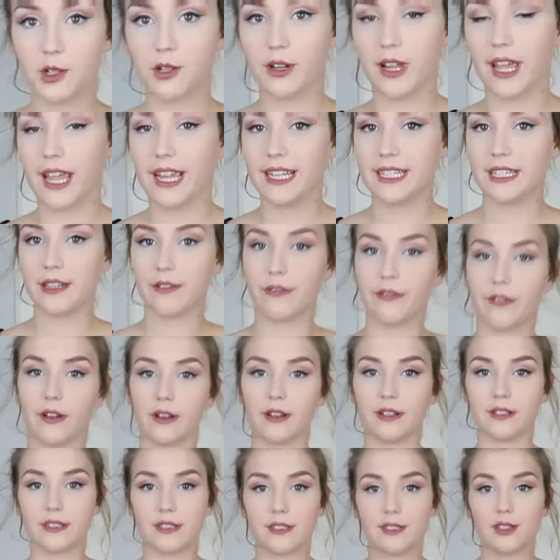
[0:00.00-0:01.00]
on a
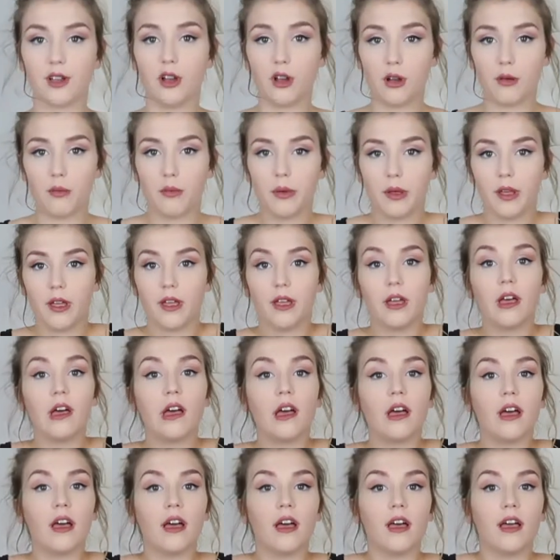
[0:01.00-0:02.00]
different top,
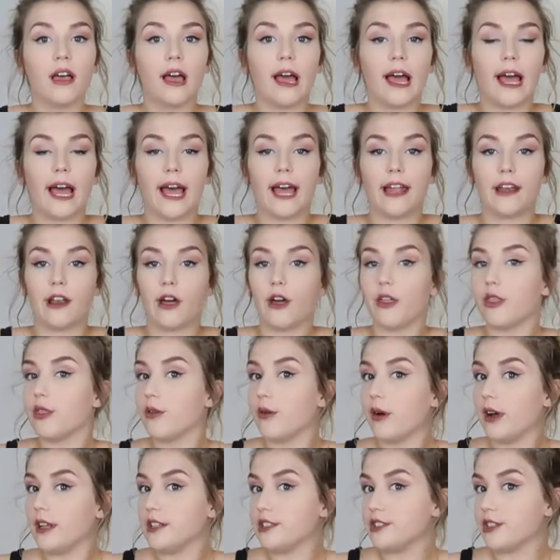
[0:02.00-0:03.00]
and I
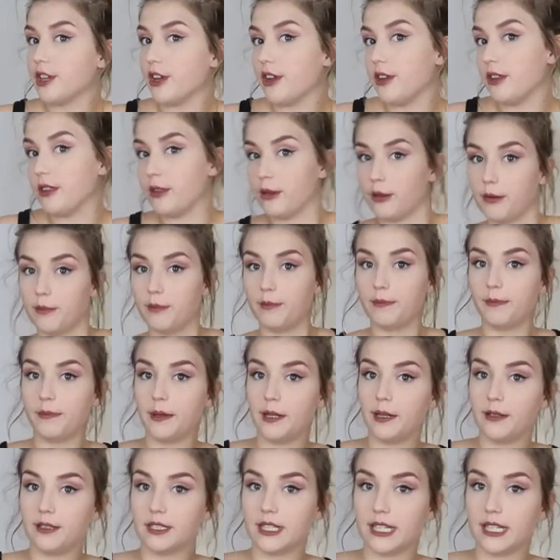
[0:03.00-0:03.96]
thought I'd show you the blue